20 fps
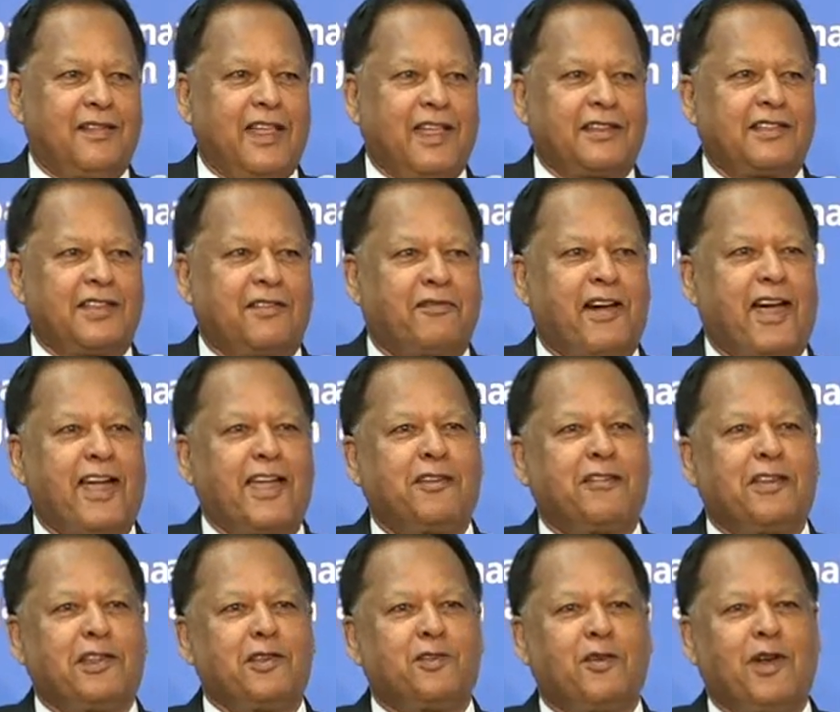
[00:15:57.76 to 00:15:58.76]
that
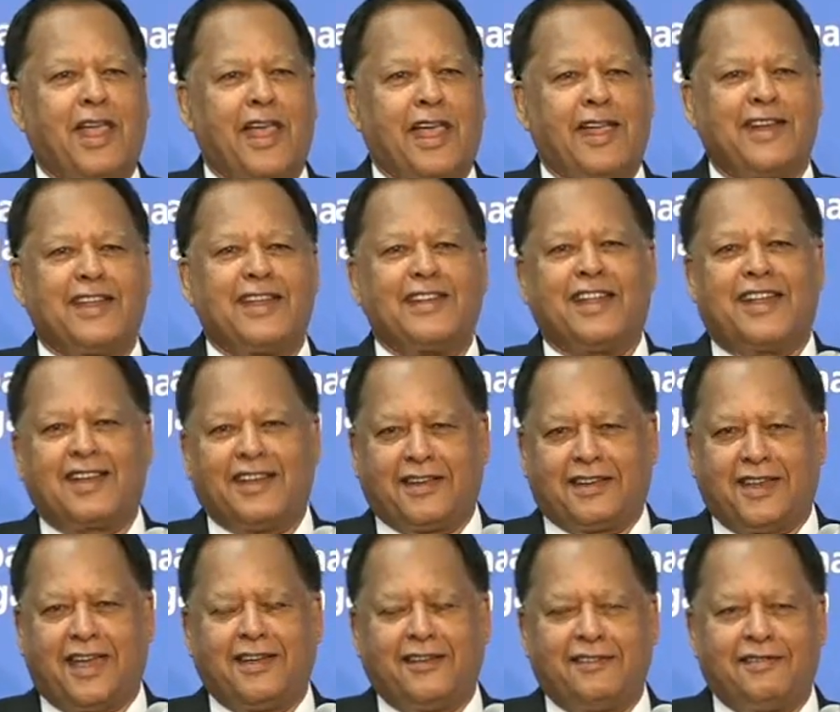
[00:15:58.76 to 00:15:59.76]
sapphire, when you land in
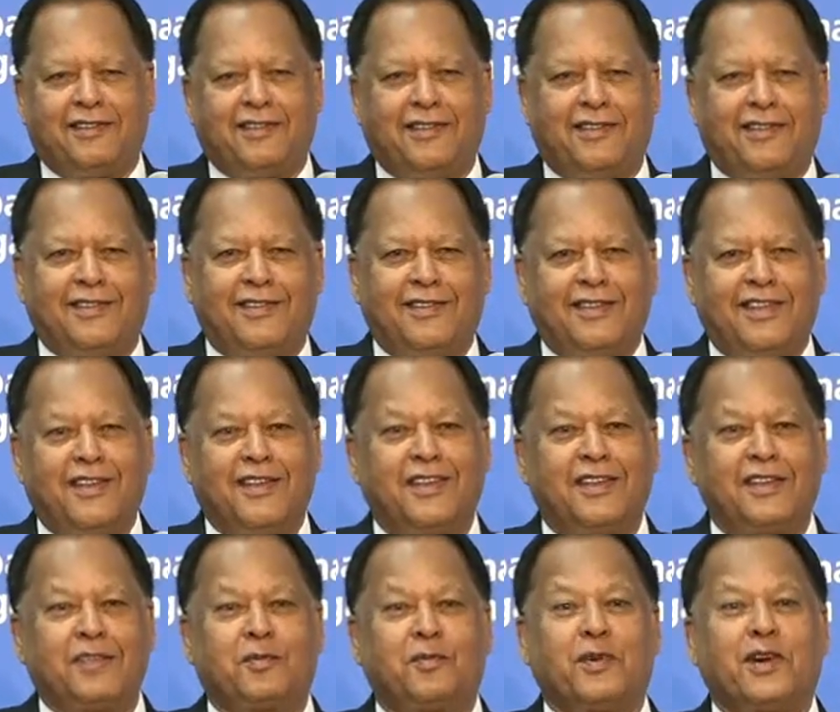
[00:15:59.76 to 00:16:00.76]
Narita,
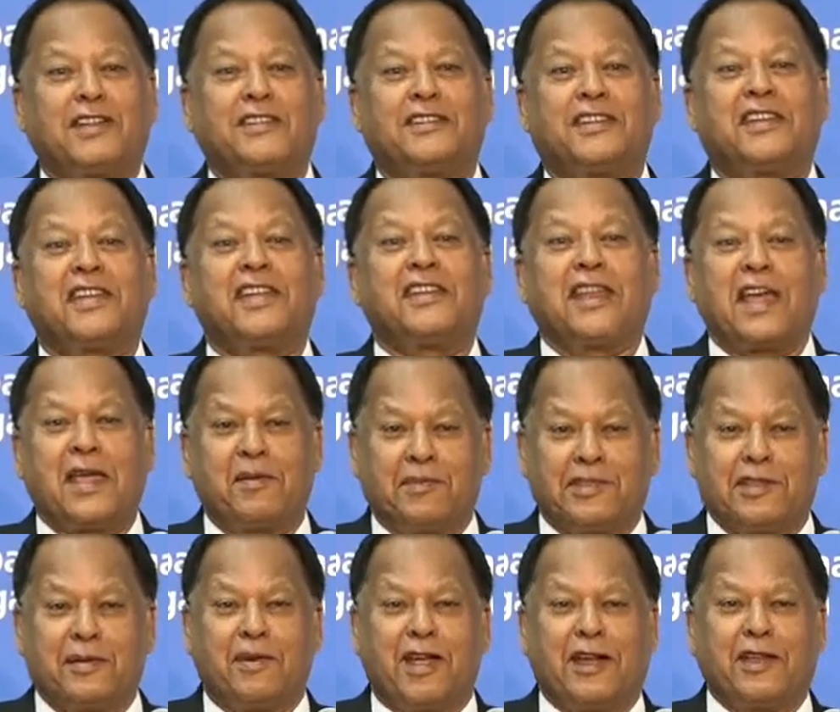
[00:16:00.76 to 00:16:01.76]
is worth three
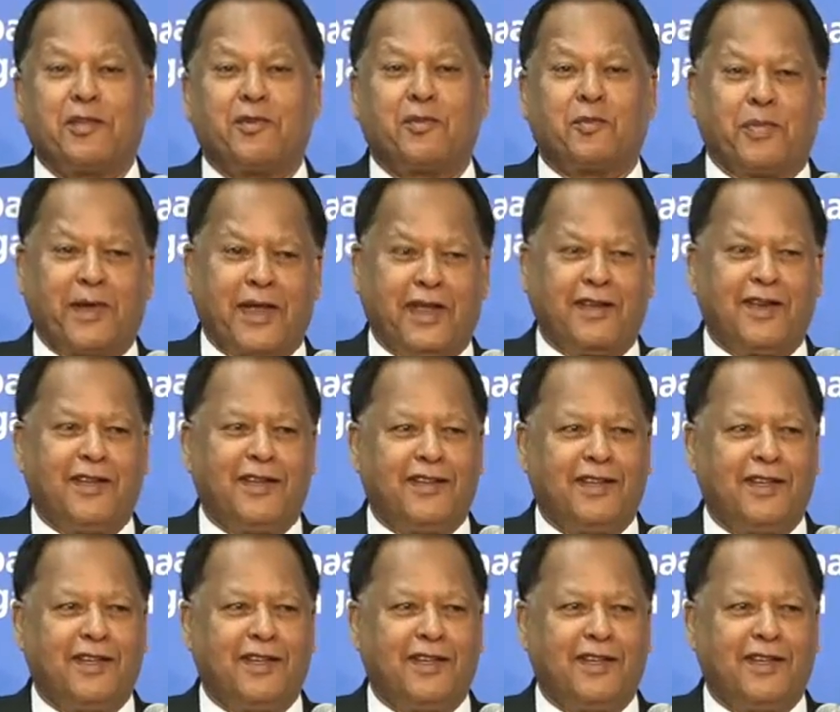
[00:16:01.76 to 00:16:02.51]
times the money you paid